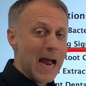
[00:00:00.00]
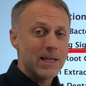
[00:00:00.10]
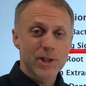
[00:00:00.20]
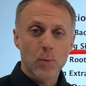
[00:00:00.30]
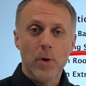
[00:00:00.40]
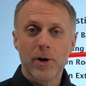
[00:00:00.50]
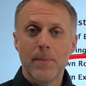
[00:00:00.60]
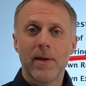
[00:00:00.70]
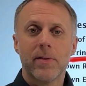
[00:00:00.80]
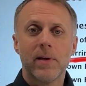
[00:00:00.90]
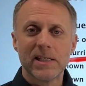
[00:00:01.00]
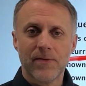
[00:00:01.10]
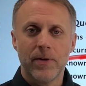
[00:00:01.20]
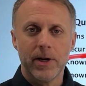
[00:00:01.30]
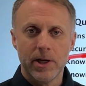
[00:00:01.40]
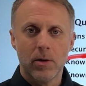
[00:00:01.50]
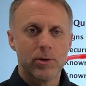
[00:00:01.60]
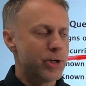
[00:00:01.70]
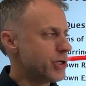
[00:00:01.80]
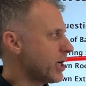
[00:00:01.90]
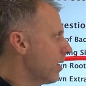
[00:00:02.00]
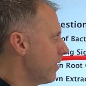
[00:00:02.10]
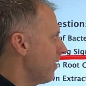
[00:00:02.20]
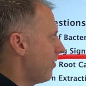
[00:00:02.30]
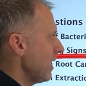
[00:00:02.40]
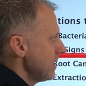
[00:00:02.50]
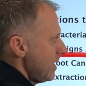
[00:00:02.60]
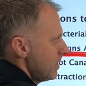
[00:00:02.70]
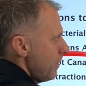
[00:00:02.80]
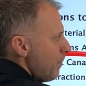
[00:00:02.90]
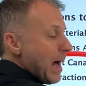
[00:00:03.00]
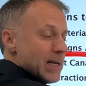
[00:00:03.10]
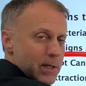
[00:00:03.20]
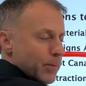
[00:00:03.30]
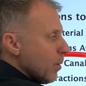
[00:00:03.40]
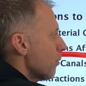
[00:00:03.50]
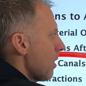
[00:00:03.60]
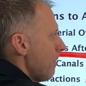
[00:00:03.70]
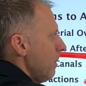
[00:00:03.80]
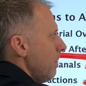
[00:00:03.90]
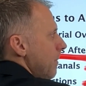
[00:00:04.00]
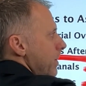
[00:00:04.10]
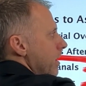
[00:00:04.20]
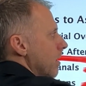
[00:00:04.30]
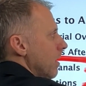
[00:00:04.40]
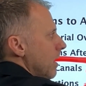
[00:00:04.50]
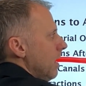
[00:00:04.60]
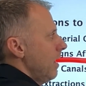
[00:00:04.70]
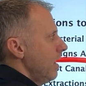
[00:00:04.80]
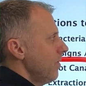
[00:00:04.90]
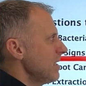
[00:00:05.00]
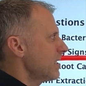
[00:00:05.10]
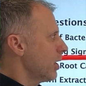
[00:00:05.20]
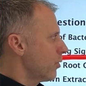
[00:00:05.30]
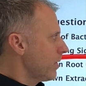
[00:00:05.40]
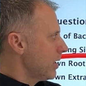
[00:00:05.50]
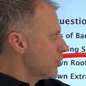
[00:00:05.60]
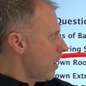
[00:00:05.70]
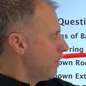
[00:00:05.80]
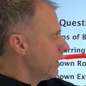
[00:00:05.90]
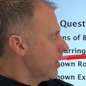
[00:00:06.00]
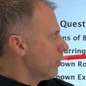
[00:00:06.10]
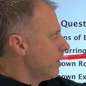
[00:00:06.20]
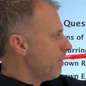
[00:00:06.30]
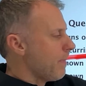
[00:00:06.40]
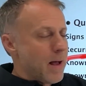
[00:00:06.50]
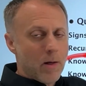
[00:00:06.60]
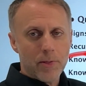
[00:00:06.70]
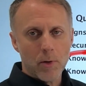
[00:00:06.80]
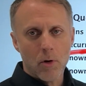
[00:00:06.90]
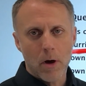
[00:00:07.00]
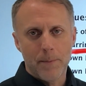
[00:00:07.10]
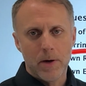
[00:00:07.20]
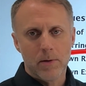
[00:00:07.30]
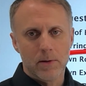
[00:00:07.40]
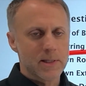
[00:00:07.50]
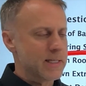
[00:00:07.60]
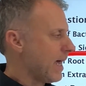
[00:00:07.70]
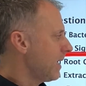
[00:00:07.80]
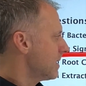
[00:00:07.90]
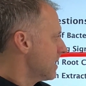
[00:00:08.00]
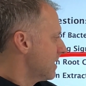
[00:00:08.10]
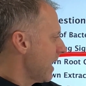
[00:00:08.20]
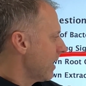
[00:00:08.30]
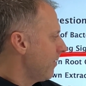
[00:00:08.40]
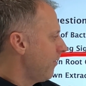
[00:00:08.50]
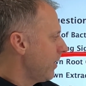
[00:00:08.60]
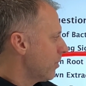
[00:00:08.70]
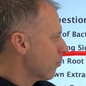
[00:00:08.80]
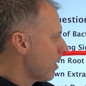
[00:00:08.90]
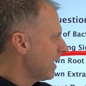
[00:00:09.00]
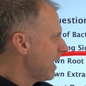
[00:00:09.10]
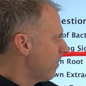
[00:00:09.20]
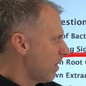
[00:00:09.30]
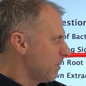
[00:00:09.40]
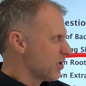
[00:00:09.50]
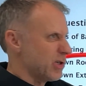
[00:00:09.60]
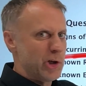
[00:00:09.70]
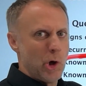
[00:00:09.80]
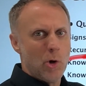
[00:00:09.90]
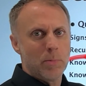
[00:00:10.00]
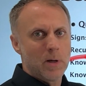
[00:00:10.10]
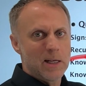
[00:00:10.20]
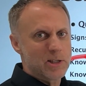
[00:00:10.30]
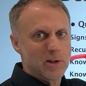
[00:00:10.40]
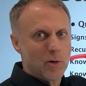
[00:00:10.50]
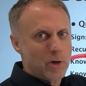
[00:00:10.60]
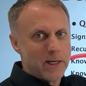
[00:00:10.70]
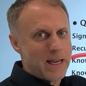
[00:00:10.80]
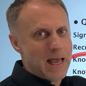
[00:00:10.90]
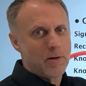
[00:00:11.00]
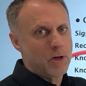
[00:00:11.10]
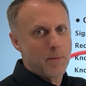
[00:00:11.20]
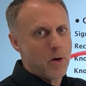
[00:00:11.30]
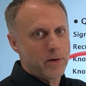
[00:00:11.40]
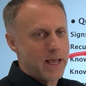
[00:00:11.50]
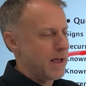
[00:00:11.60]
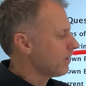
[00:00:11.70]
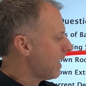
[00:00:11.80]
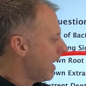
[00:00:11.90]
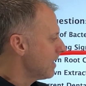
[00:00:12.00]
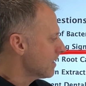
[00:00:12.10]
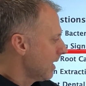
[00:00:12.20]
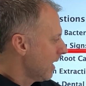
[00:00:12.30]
I just wanted to make this video to share that this is a possible problem up here. This can create trouble either in the mouth or up here in the sinuses that can feed right down. mean, there's a tube. It's a little canal. Come on down, guys.